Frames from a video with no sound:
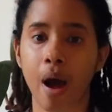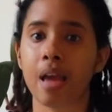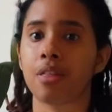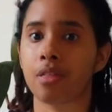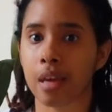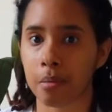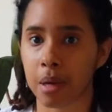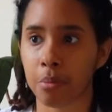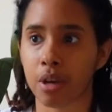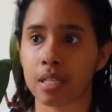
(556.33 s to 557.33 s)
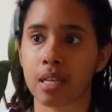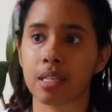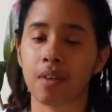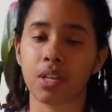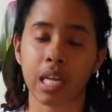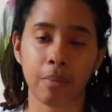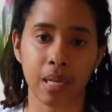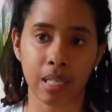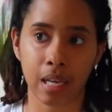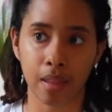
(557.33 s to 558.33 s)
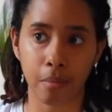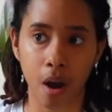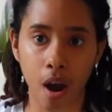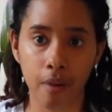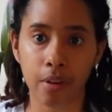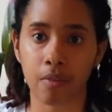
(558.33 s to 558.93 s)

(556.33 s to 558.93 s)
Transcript: I thank my bracelets every time I take them off,